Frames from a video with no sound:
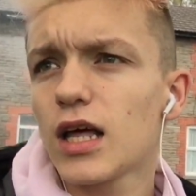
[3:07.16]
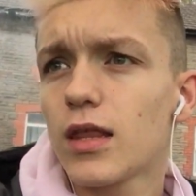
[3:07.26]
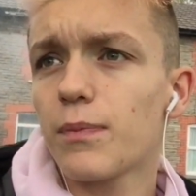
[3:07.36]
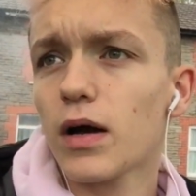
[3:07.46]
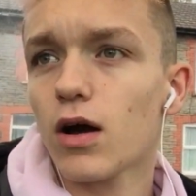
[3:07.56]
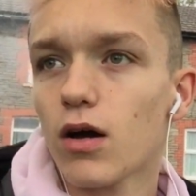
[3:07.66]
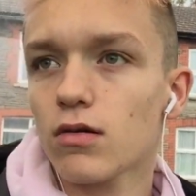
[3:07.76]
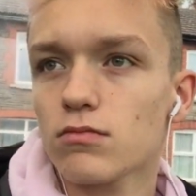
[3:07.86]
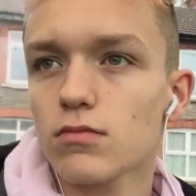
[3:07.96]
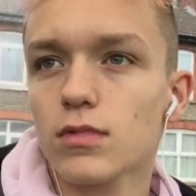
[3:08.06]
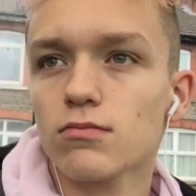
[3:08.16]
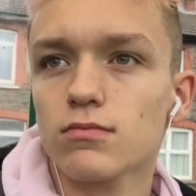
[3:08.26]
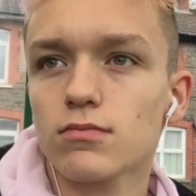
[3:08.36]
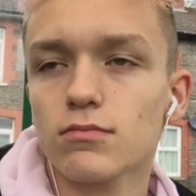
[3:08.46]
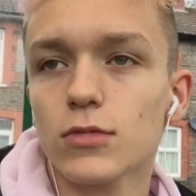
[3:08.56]
the bus.
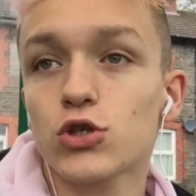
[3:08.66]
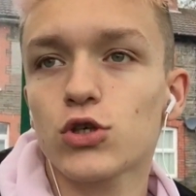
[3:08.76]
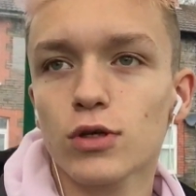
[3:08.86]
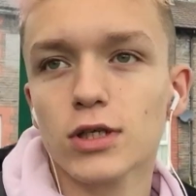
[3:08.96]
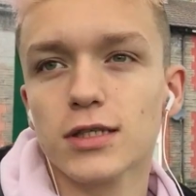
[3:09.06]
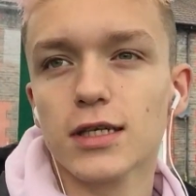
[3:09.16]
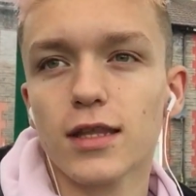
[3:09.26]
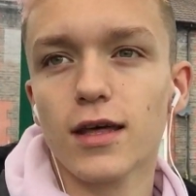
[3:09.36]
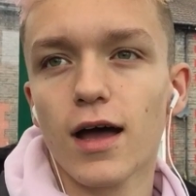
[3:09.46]
As soon as I say